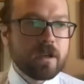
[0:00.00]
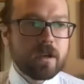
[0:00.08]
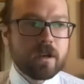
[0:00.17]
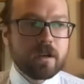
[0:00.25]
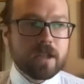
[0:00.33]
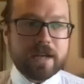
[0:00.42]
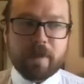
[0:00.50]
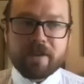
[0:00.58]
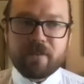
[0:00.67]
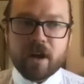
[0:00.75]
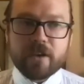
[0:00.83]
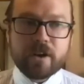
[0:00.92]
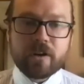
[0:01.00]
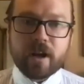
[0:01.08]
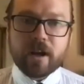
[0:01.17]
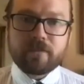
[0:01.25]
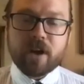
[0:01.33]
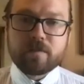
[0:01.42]
Like my father and
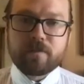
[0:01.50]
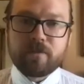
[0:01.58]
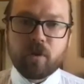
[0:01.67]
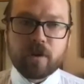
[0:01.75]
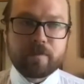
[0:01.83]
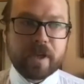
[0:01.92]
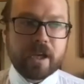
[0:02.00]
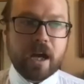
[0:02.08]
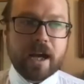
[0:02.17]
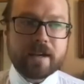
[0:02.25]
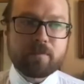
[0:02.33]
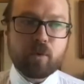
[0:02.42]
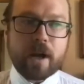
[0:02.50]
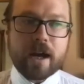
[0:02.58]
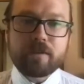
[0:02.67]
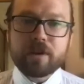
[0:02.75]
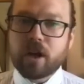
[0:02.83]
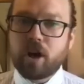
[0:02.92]
grandfather before me, I am
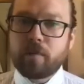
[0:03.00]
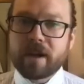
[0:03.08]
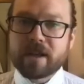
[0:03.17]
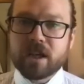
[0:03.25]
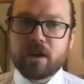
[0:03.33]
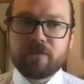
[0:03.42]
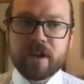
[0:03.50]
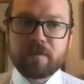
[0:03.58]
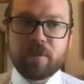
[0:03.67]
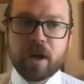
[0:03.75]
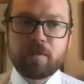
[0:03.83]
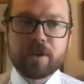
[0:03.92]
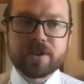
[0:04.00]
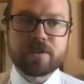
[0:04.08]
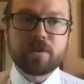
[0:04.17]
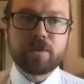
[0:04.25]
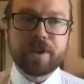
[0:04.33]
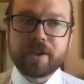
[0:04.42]
proud to call myself a public
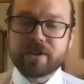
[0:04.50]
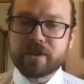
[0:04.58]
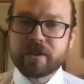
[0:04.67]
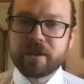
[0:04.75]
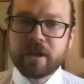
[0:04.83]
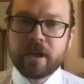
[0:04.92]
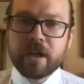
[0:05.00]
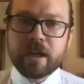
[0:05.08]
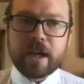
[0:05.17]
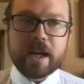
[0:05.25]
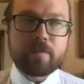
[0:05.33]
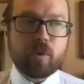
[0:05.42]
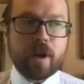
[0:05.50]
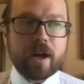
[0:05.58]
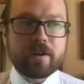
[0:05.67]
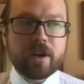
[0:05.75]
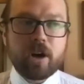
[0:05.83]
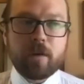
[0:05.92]
school teacher, and I am
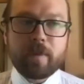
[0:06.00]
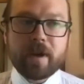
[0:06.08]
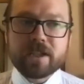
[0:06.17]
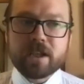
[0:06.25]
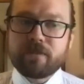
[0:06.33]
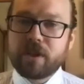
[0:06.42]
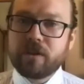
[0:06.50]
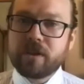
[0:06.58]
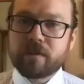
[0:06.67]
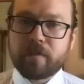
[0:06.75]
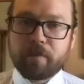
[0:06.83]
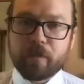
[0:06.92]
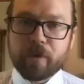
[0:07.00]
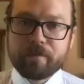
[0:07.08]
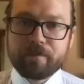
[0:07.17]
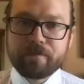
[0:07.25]
proud to call myself a union member.